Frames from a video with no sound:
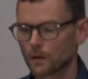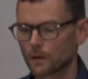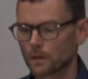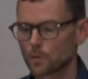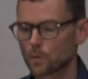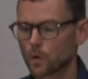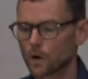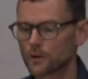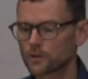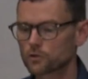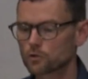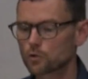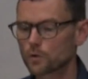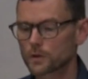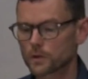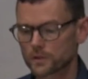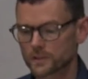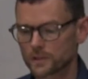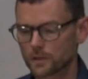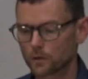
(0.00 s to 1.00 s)
The ones
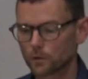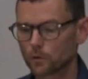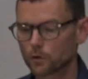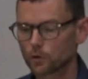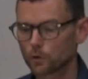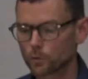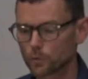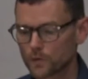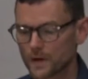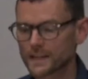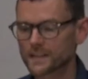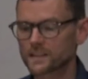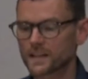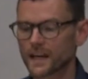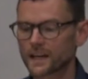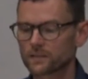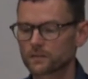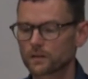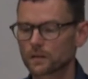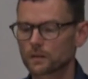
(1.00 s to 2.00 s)
who
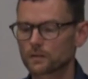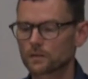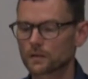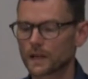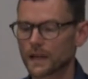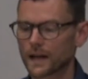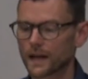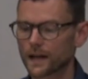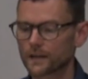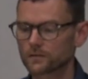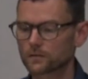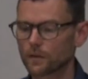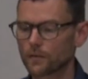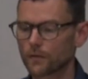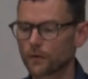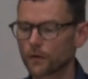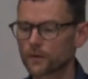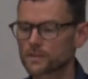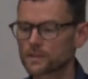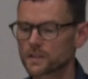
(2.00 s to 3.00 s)
reject the last
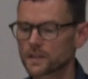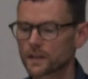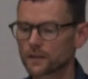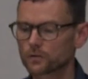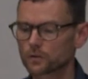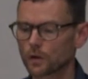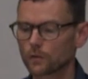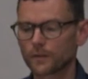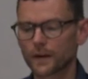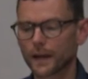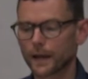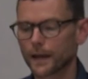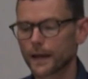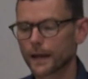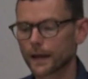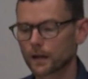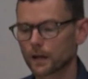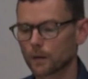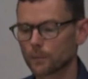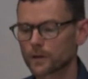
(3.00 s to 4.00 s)
30 years of
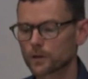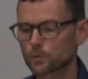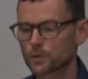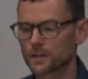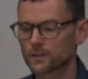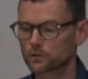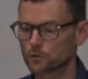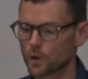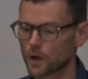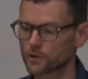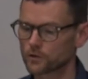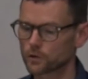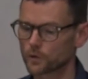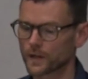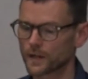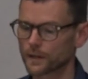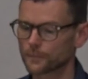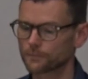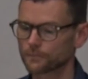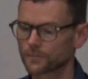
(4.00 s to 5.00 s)
economic
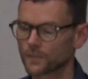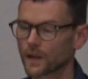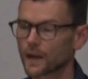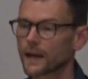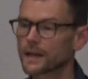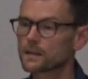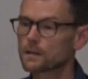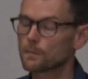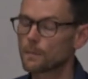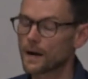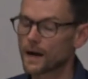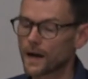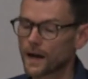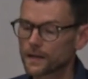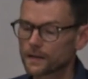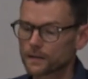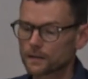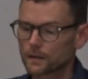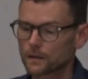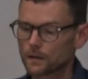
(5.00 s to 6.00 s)
restructuring and
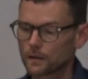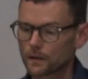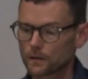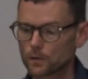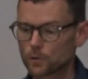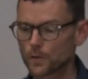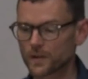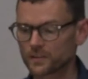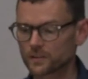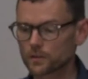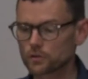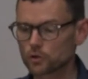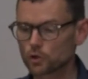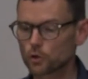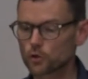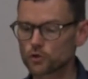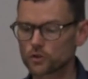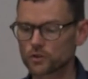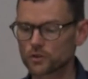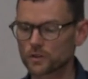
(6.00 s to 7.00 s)
demand the
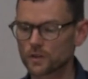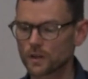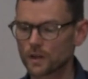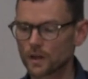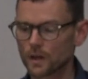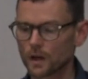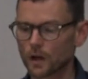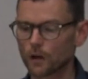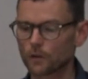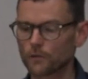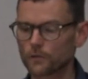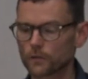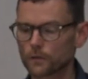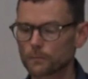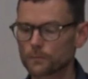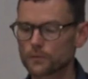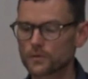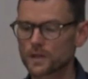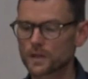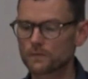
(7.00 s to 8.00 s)
restitution of the
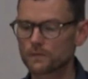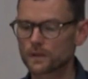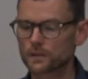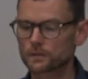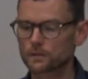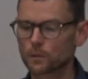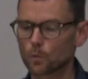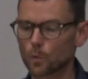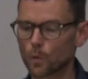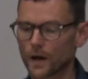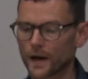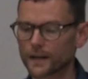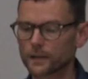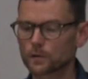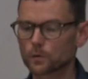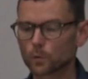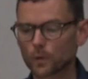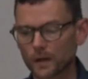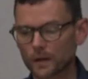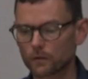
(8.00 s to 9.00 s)
previous white
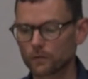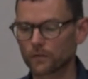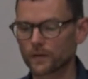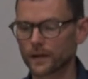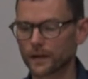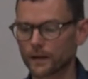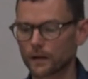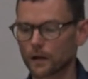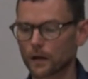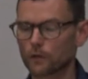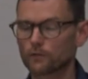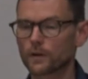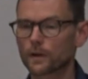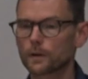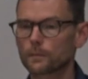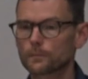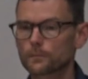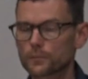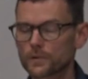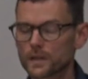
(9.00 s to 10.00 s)
welfare of a
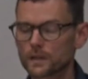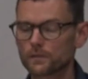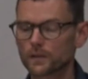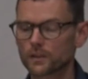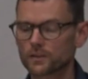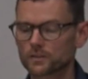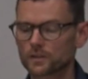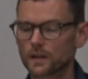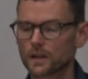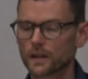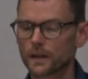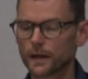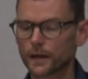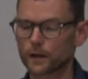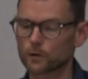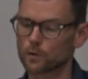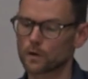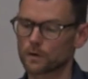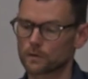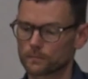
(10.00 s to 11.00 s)
previous
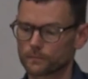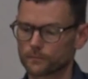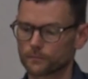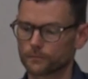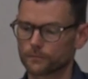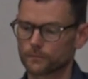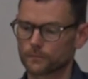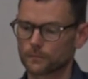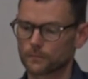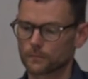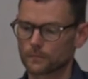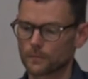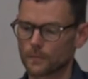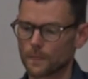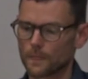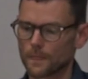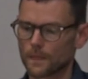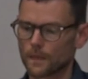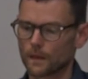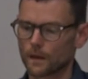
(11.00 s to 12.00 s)
era.
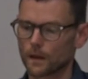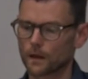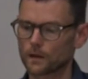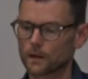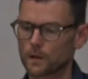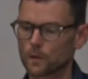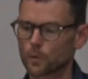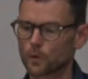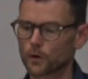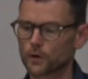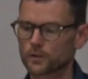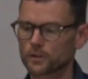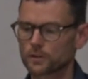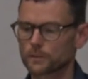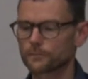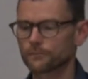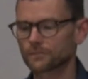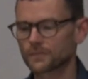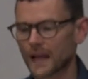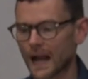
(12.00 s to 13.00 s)
In other words,
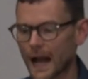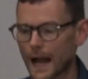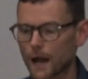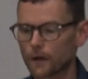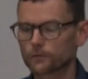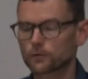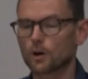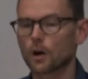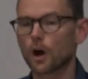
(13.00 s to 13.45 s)
after